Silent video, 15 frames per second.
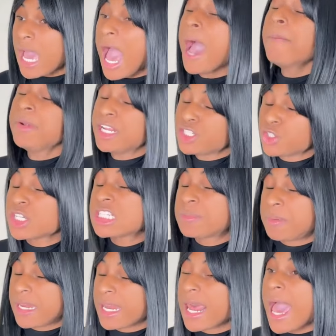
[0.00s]
I need you to
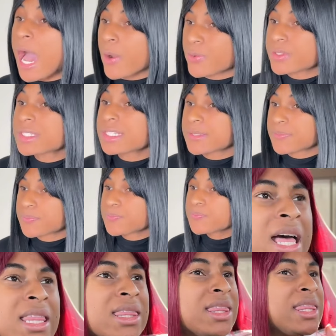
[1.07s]
spit it out.
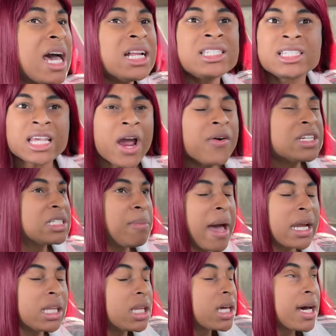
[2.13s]
That's Sarah
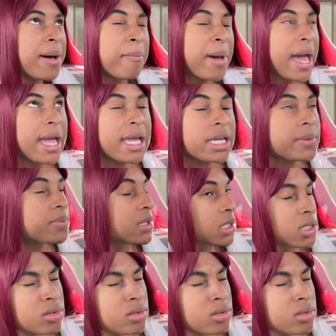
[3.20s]
smacking the gum, babe.